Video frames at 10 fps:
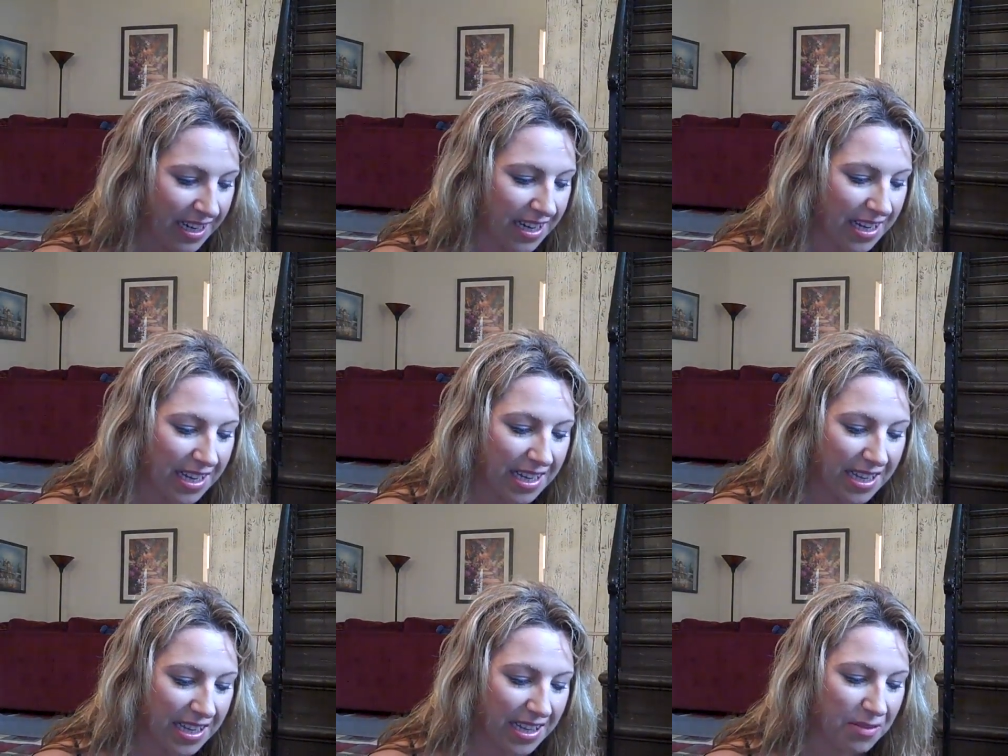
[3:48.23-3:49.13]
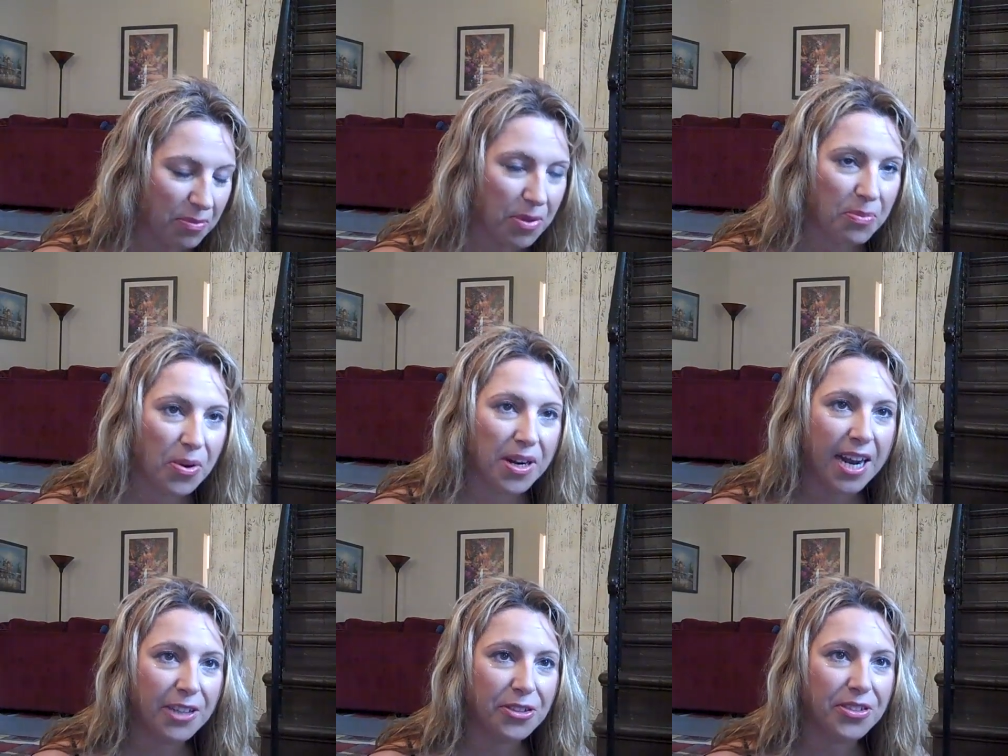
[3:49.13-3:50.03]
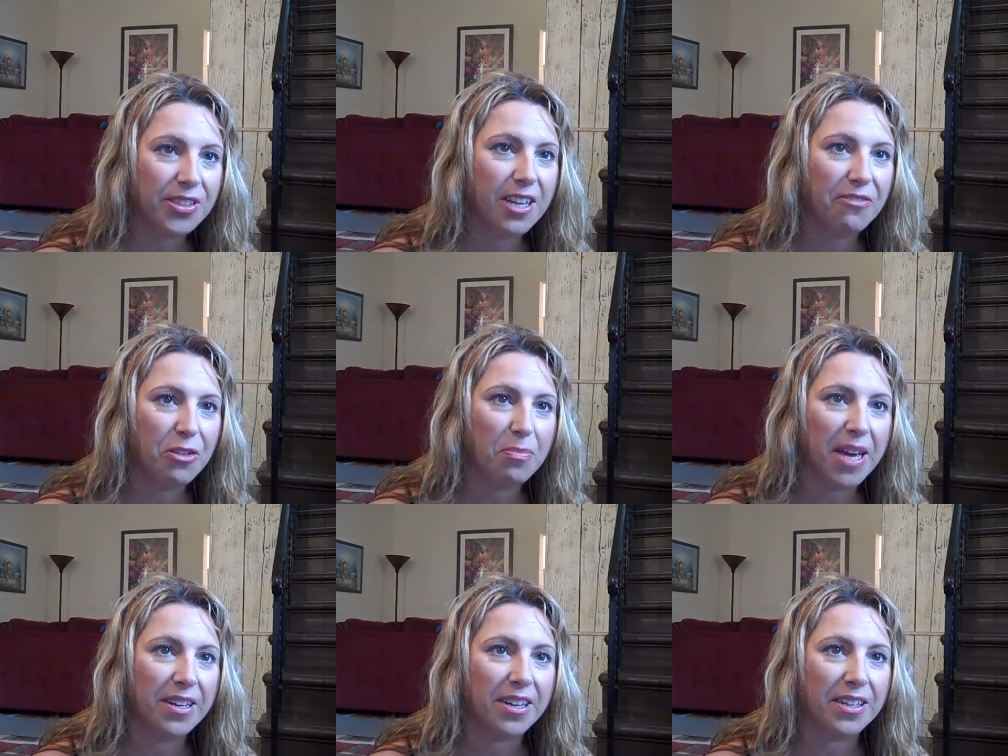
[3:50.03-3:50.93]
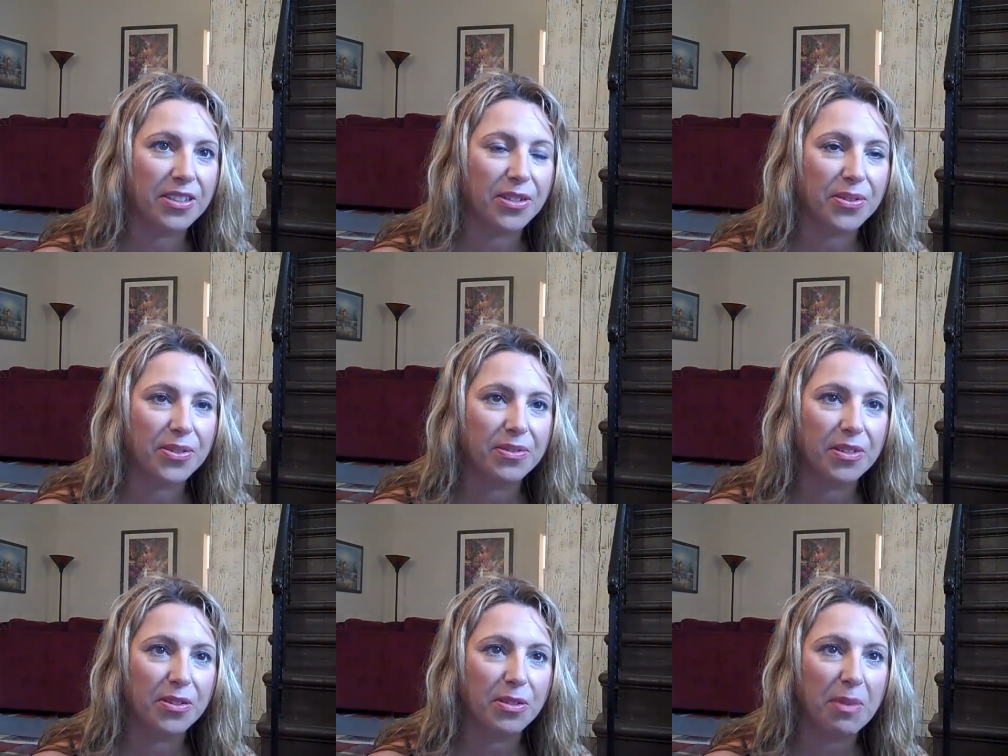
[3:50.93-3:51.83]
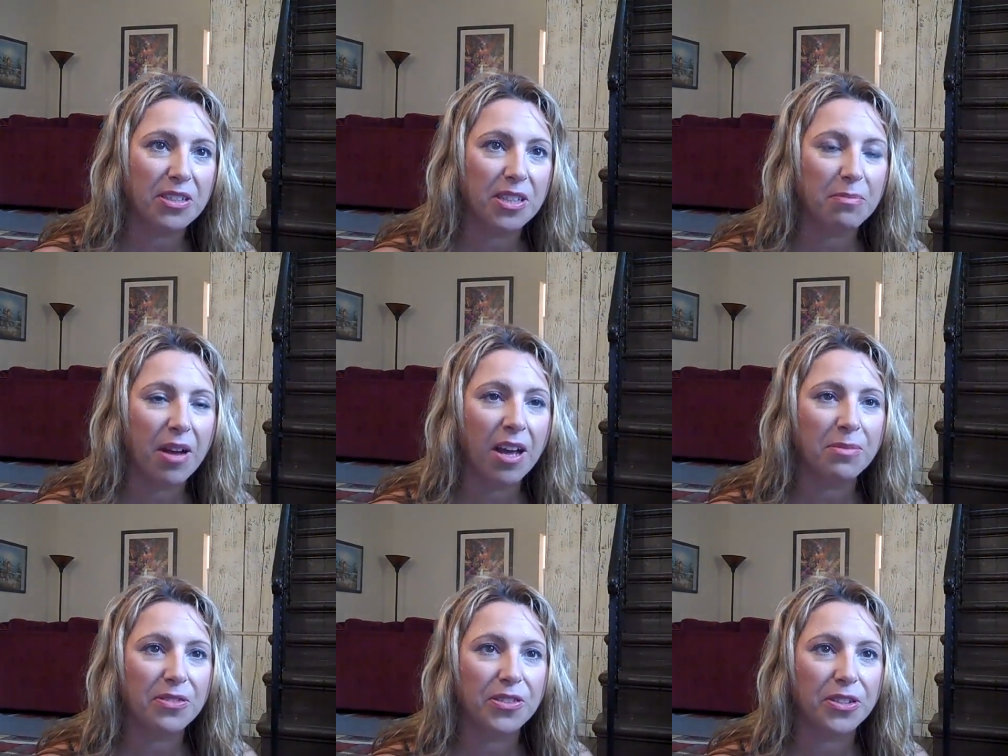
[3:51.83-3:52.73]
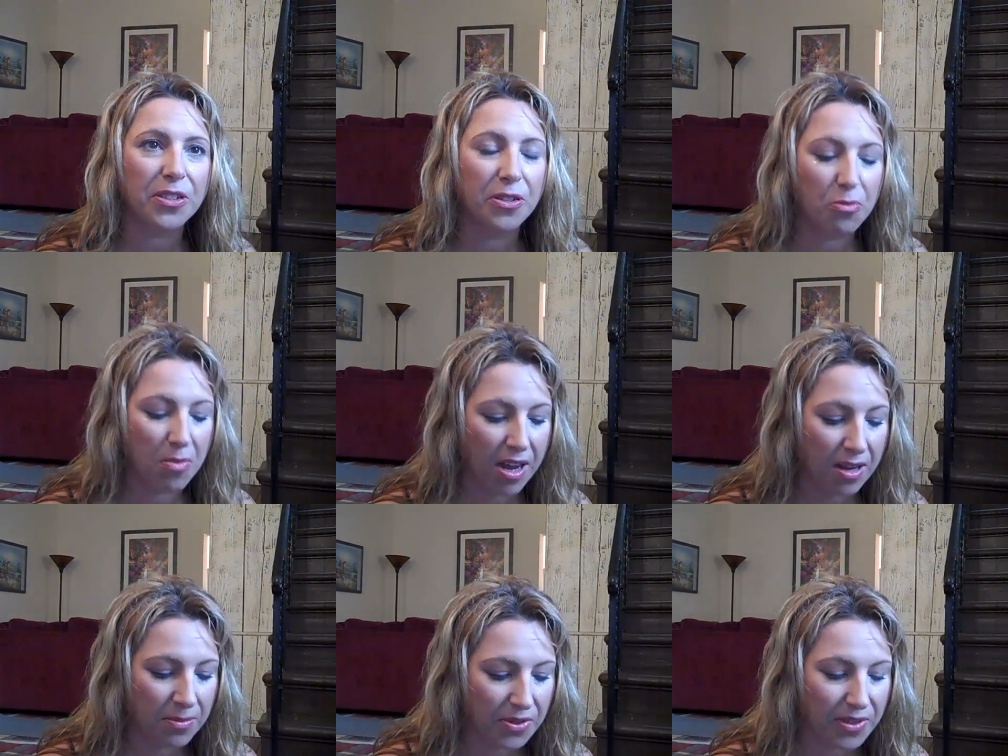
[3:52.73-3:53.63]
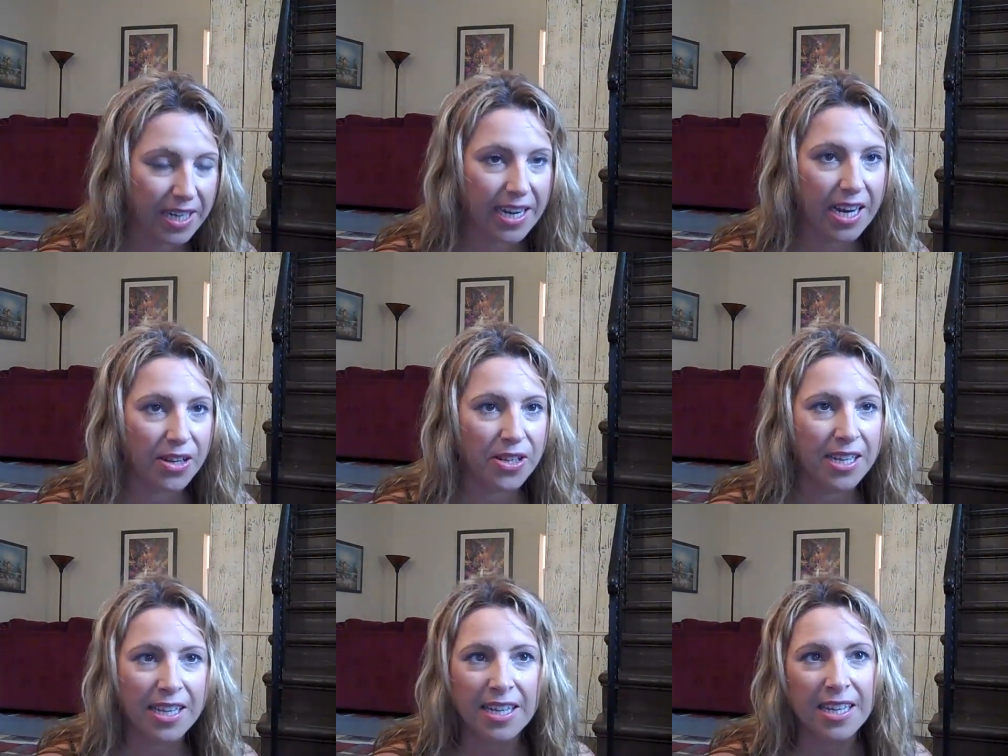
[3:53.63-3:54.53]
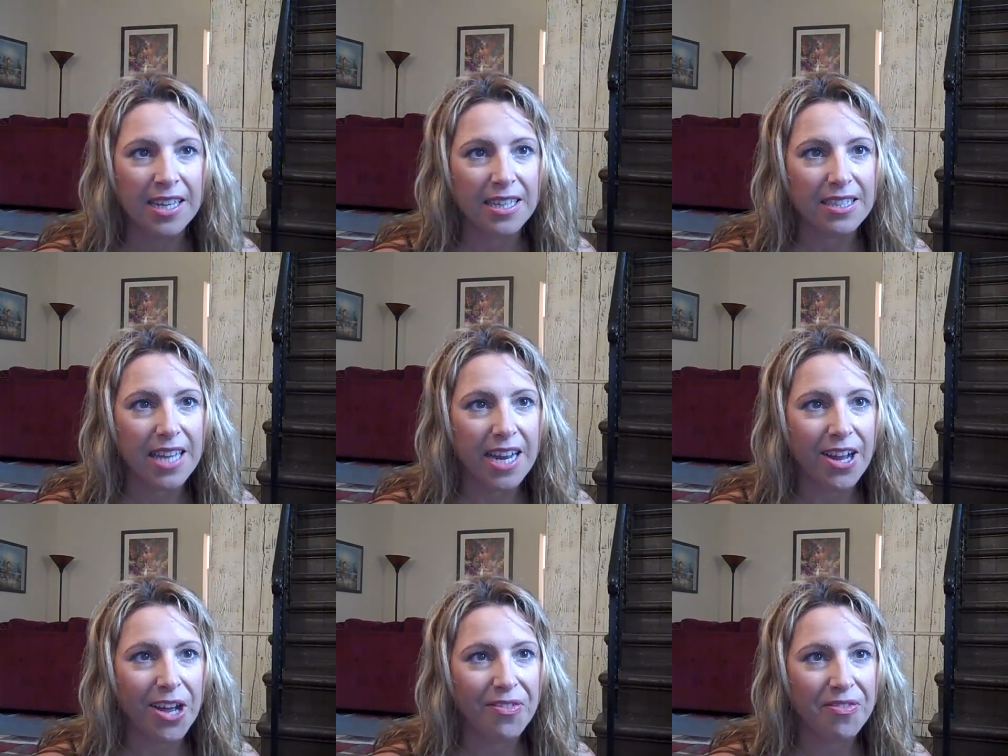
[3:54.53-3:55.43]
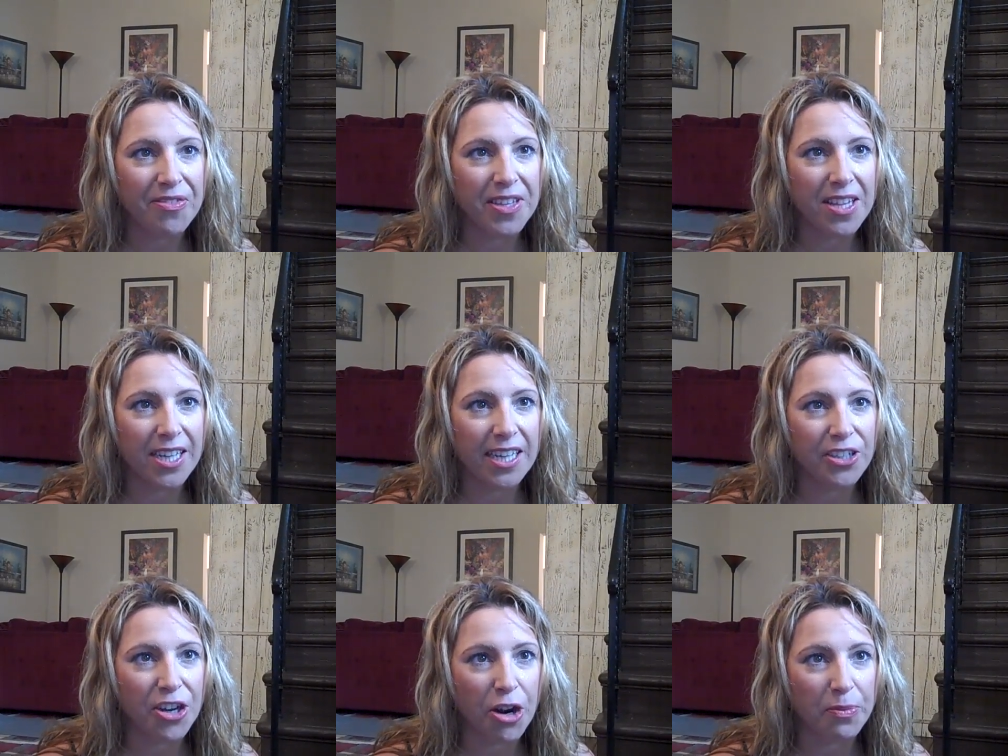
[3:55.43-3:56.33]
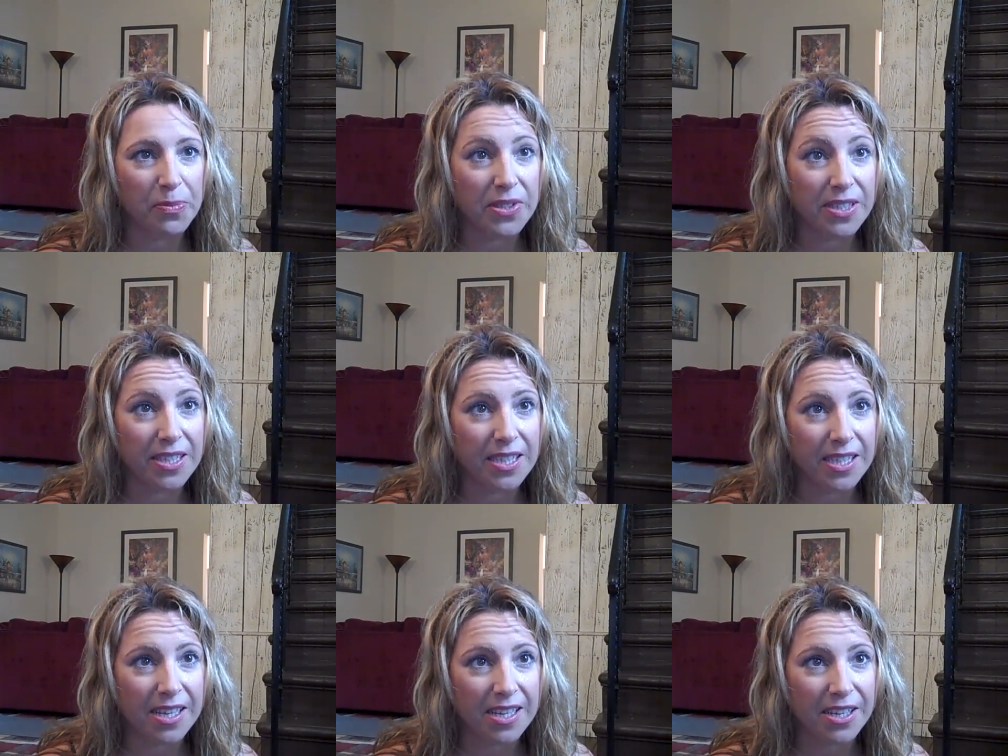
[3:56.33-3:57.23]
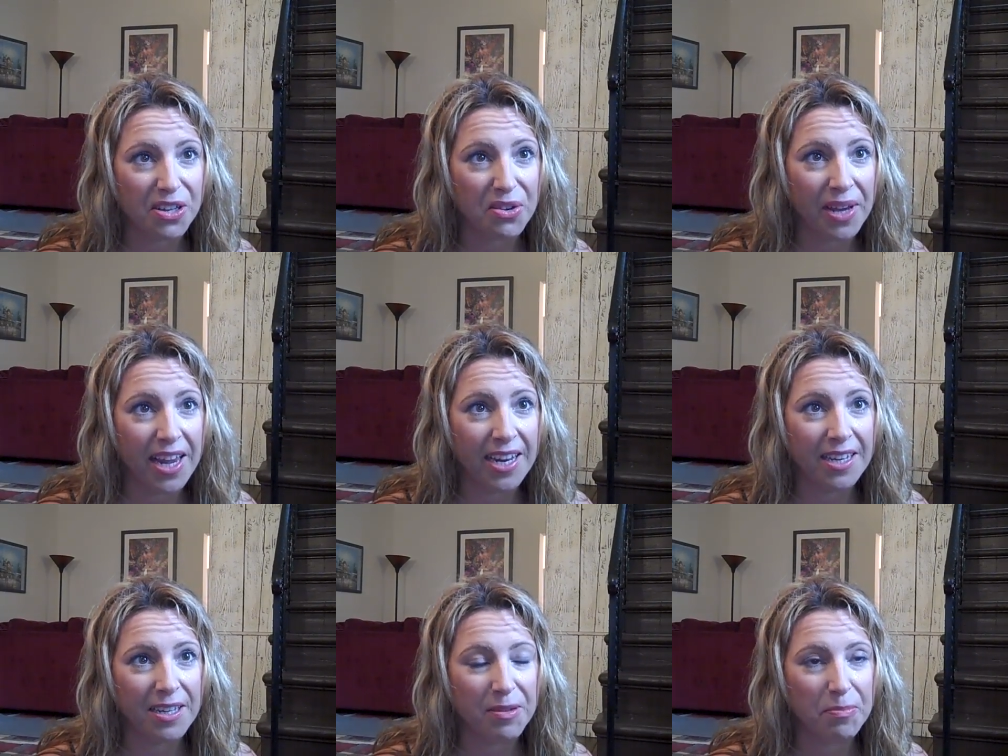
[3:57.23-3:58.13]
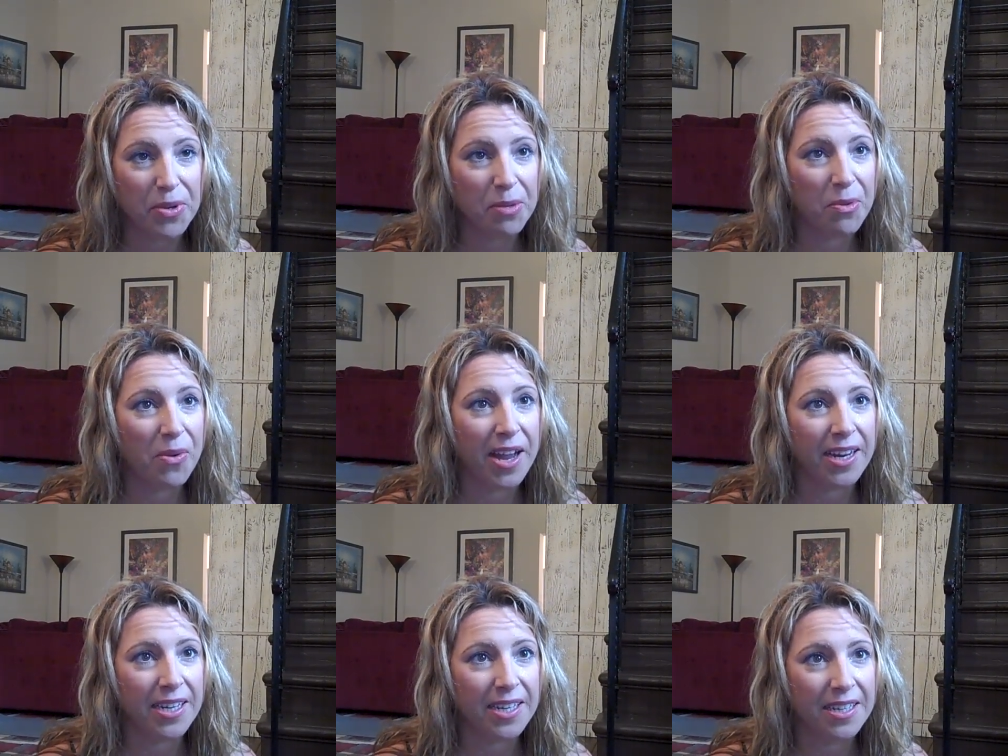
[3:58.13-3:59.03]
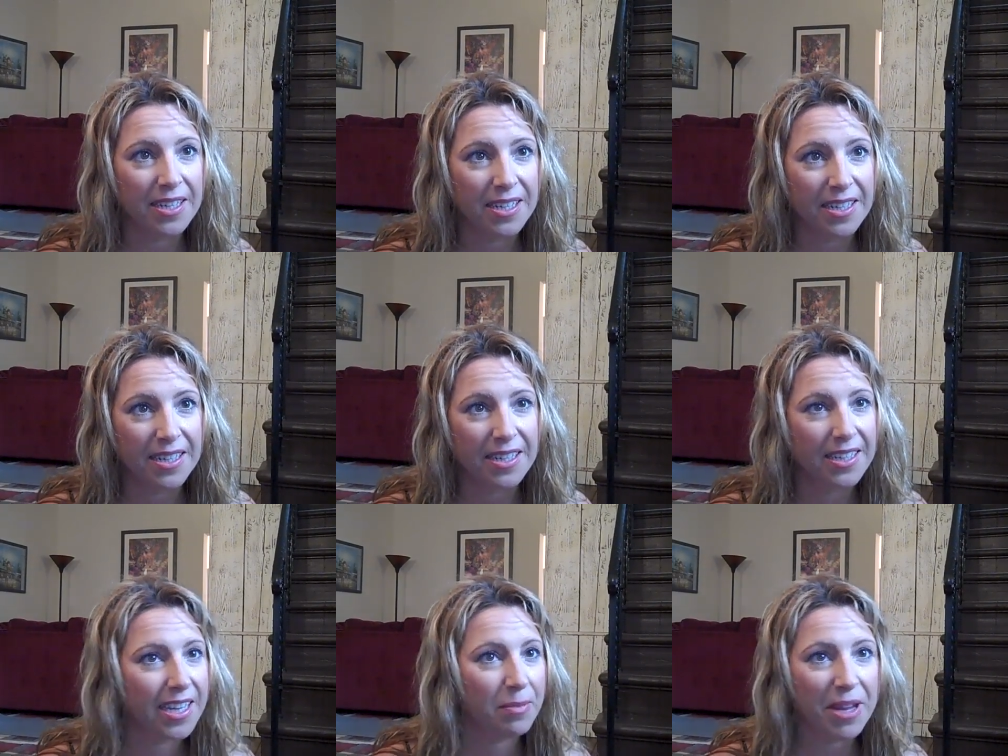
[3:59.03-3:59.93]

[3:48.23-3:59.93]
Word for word: Uh, the more natural stuff, the better. So, you know, especially moms, if you're new moms right now, lay off the Lucky Charms. Okay, put them away. Get